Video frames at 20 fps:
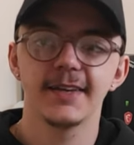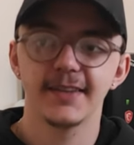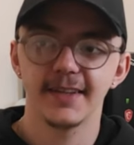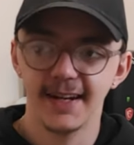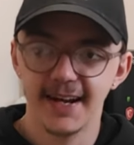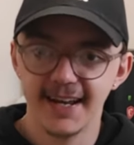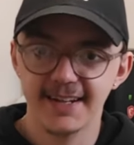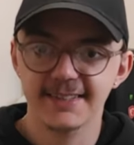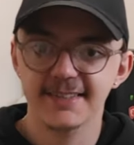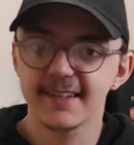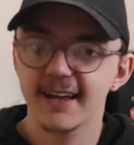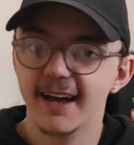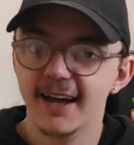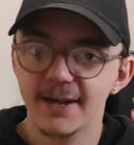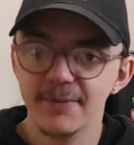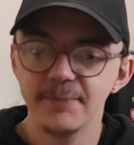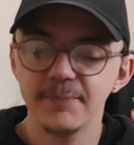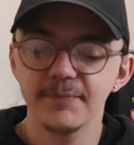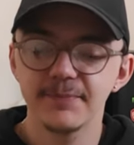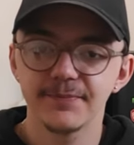the next
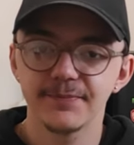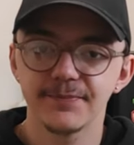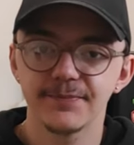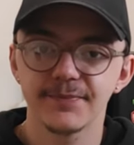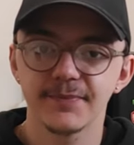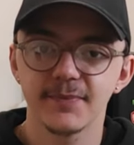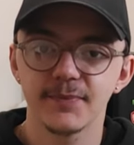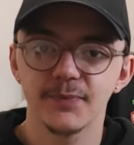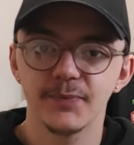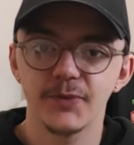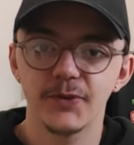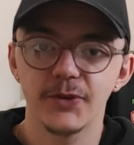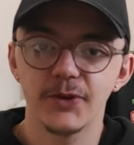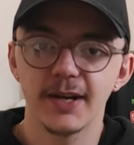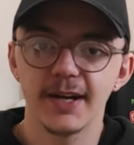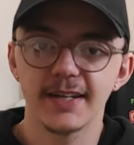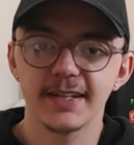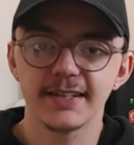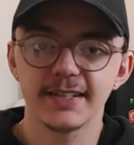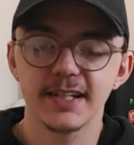time you
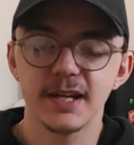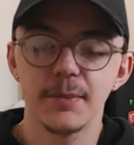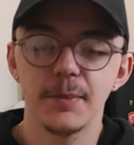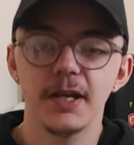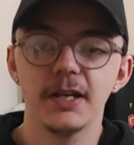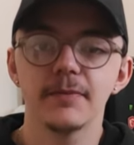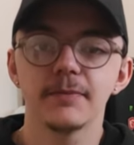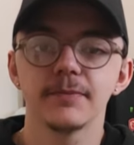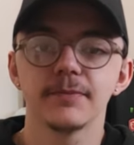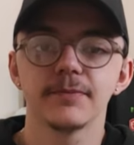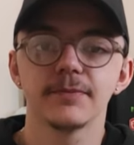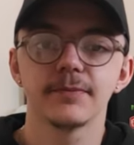guys see me,